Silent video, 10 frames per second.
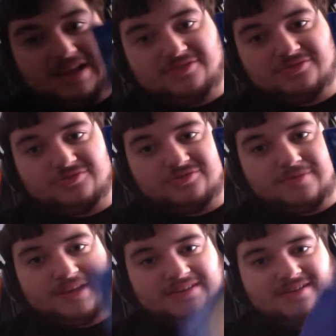also
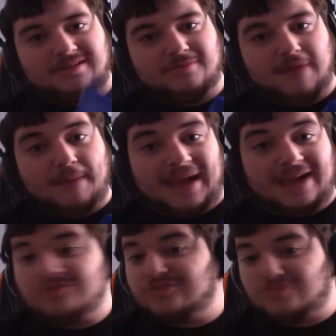immaculate.
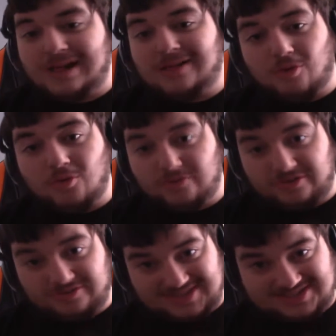£1 as well. All
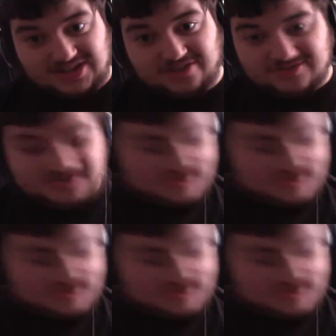those 6 titles you just saw